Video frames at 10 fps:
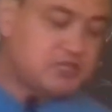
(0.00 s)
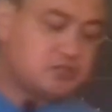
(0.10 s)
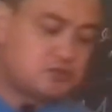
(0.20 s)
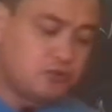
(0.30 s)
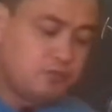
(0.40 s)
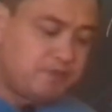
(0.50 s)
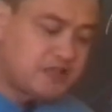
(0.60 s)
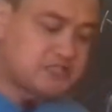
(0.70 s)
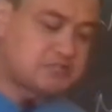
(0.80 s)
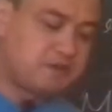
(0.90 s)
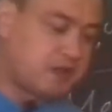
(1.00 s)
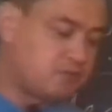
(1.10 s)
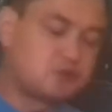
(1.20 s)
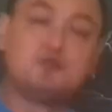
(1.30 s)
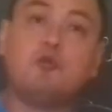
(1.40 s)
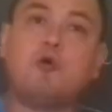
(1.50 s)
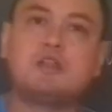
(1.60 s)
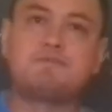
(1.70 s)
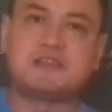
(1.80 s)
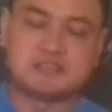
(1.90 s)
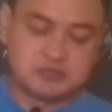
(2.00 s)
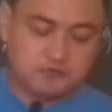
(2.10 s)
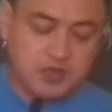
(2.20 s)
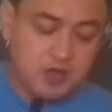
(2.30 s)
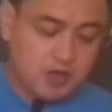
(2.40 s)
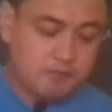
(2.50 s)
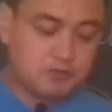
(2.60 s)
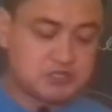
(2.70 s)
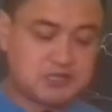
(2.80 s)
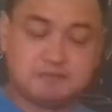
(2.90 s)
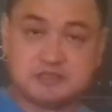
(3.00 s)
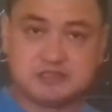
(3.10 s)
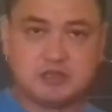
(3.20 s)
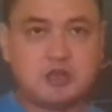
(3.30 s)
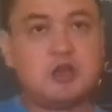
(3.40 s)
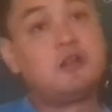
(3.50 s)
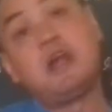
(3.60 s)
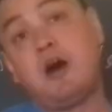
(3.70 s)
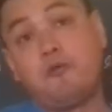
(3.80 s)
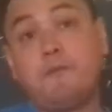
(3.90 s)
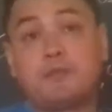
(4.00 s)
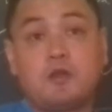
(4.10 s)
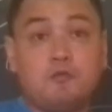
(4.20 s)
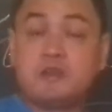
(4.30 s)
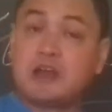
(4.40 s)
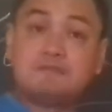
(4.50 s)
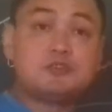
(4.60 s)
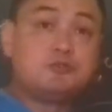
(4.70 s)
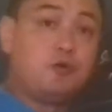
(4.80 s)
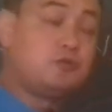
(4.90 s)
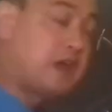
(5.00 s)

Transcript: these two places became the two holy places of the Muslims. Now, we come to know